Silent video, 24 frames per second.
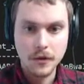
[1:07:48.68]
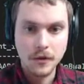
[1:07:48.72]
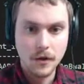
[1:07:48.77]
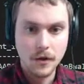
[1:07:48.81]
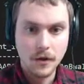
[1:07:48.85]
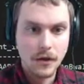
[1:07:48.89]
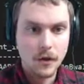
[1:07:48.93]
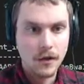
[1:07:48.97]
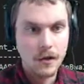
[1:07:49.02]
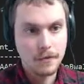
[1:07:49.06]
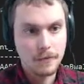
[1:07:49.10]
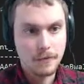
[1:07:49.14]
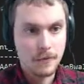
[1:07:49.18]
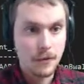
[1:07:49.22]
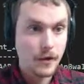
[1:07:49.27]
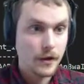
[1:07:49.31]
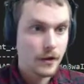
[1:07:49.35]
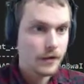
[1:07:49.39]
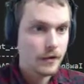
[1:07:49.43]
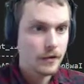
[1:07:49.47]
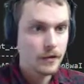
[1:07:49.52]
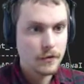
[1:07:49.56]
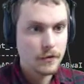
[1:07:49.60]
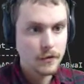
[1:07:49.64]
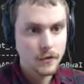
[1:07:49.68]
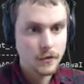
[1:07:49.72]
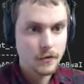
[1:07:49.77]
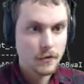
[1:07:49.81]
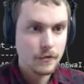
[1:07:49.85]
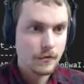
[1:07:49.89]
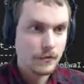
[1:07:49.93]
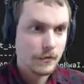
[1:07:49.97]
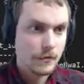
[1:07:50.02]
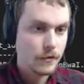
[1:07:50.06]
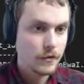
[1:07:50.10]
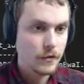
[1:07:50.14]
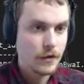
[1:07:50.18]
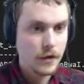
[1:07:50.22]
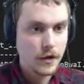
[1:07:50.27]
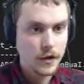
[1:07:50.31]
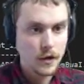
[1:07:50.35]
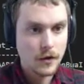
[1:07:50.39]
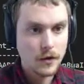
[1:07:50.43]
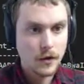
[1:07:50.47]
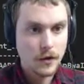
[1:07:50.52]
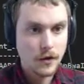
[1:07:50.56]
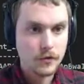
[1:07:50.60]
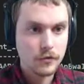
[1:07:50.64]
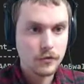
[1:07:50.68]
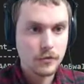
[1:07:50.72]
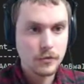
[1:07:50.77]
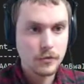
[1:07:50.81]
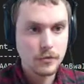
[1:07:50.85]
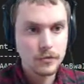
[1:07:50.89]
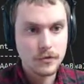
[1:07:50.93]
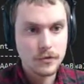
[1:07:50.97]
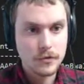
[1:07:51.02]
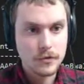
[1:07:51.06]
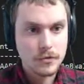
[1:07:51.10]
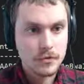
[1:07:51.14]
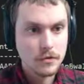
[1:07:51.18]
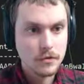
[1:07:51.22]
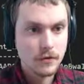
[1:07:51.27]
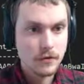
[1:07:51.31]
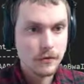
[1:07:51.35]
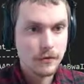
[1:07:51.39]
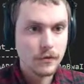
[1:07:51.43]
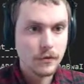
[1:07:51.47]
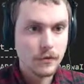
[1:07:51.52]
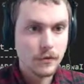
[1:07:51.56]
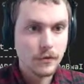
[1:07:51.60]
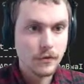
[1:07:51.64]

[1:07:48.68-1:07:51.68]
Uh, now actually returns.